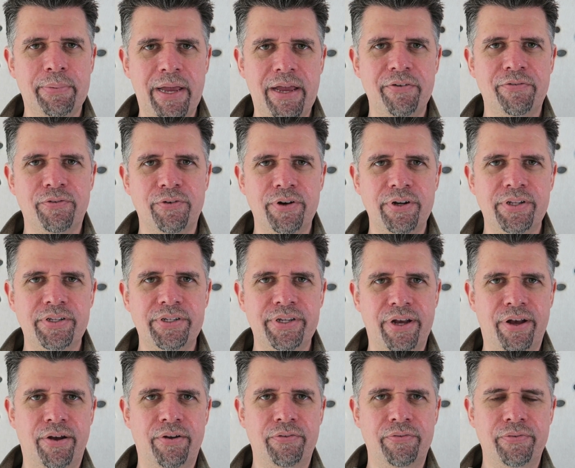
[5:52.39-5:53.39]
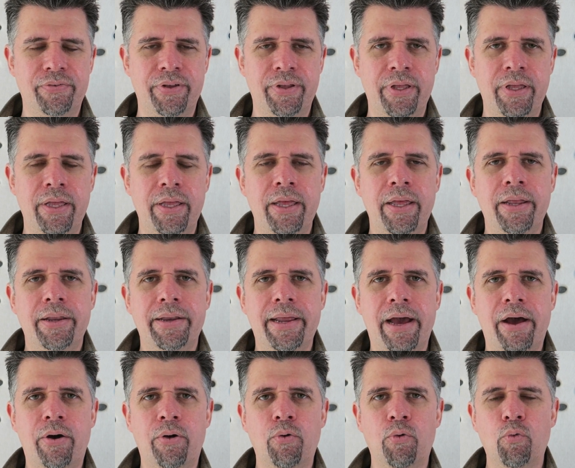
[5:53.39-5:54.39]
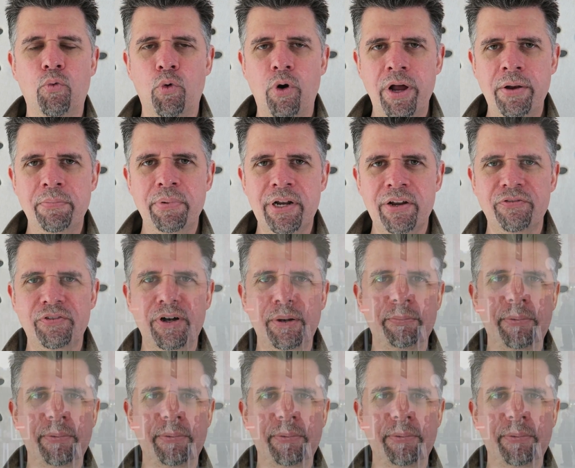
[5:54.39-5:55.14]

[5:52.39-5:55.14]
pay for itself. Now, one benefit